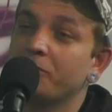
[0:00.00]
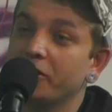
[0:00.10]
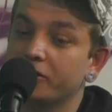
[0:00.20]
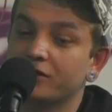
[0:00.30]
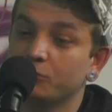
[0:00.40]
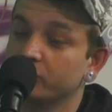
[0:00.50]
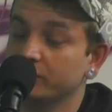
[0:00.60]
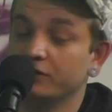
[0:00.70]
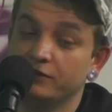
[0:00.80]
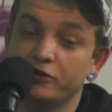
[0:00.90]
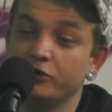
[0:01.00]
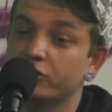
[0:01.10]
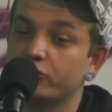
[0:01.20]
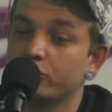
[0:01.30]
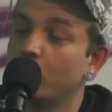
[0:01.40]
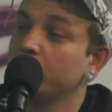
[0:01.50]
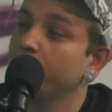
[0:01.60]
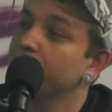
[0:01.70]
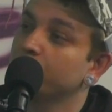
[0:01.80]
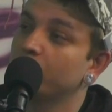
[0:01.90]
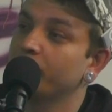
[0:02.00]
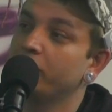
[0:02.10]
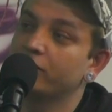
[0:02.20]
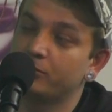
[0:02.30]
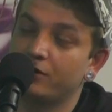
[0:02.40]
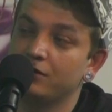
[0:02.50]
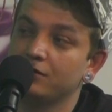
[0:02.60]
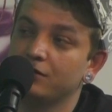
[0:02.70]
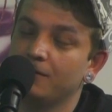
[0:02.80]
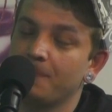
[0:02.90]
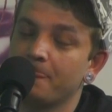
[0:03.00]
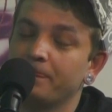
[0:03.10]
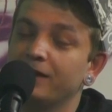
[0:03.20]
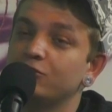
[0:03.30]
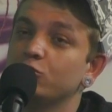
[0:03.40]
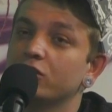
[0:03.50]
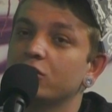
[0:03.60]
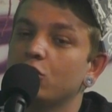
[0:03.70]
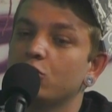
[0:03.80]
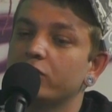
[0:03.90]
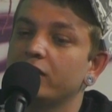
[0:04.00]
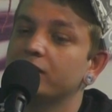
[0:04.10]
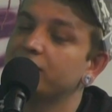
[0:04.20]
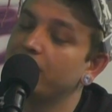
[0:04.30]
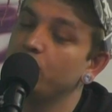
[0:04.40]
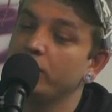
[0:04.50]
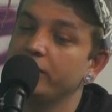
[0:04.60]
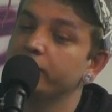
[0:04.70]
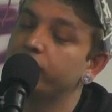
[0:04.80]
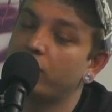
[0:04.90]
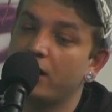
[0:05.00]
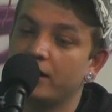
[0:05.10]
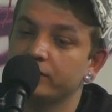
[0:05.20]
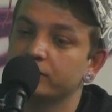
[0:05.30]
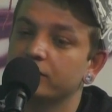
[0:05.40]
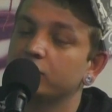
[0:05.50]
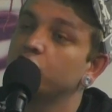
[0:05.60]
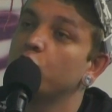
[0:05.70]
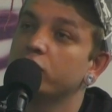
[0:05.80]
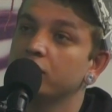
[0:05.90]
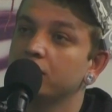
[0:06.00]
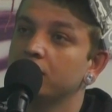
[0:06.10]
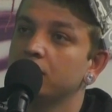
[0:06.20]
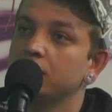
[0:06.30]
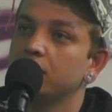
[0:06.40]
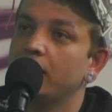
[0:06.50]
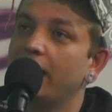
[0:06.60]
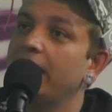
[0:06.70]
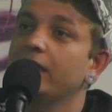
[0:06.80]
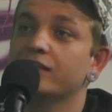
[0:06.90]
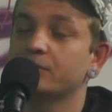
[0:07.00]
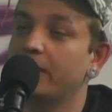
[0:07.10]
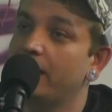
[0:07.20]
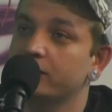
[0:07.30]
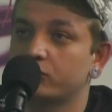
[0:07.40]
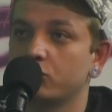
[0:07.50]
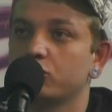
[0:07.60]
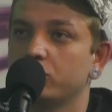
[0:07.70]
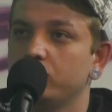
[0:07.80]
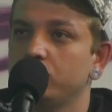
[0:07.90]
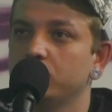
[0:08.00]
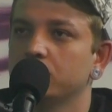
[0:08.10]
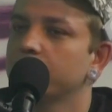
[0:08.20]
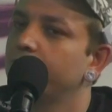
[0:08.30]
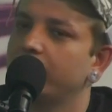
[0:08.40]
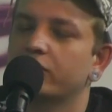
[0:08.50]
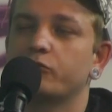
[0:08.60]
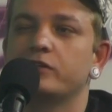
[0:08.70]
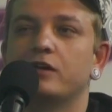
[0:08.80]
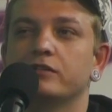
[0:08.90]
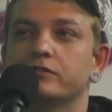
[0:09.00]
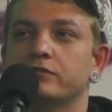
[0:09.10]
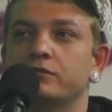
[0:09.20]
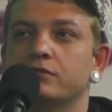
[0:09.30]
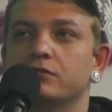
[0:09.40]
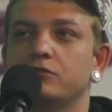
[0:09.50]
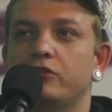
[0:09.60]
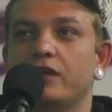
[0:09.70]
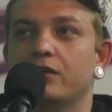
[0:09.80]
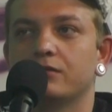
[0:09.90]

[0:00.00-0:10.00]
America, which literally is true, the only place in North America probably that you can go get 10 wings, fries, a soda, and get some ass thrown on you for like $3. You can't